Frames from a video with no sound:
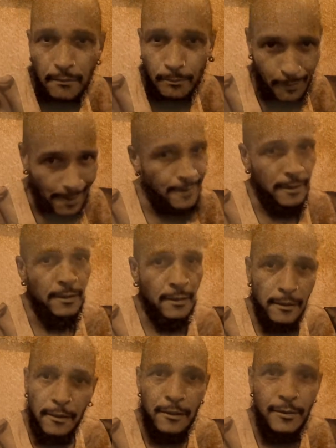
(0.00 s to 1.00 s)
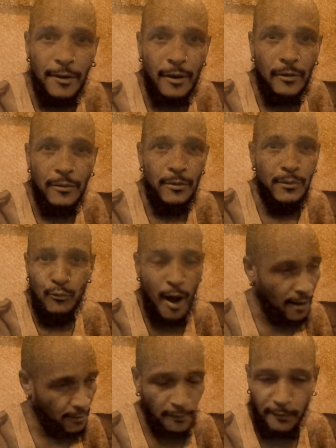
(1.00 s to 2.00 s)
basically. You know, you was
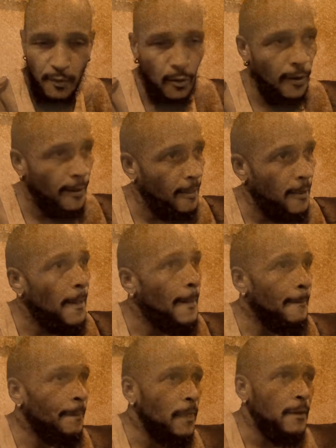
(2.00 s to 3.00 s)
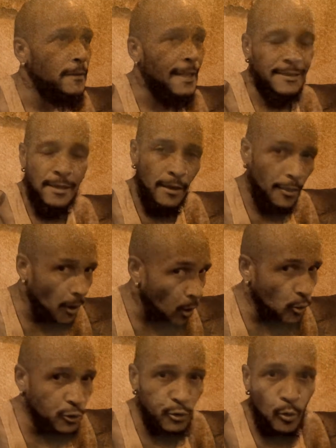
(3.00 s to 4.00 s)
rocking the floor. That's another whole
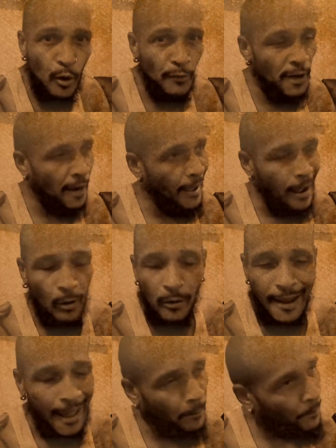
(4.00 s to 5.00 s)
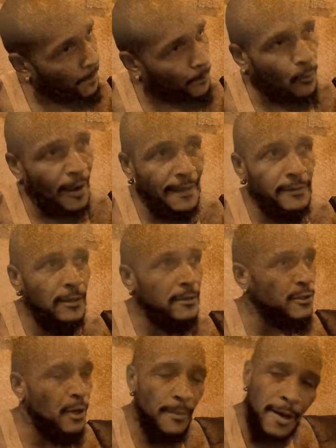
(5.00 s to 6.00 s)
story on how a lot of people got the
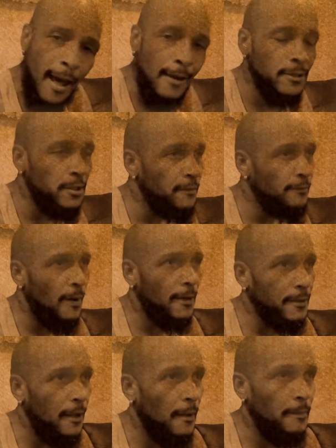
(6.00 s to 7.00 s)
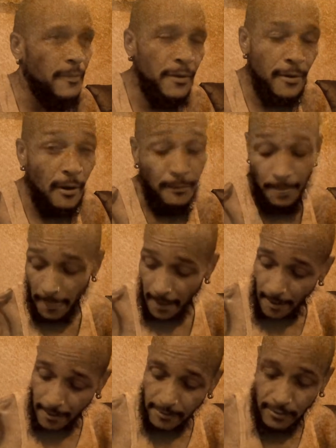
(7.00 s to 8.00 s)
terminology fucked up, you know.
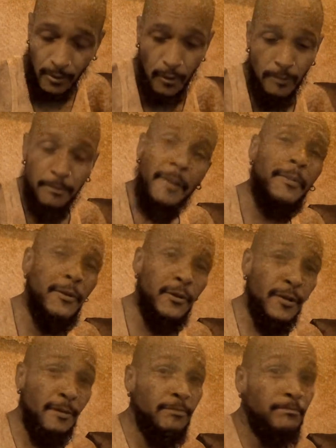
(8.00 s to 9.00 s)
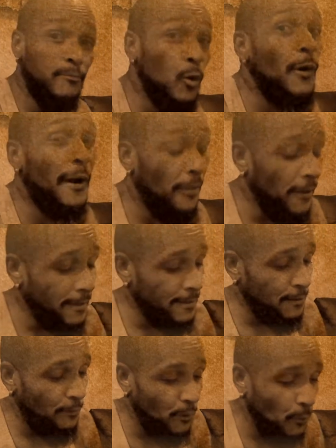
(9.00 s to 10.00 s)
So maybe you could do another interview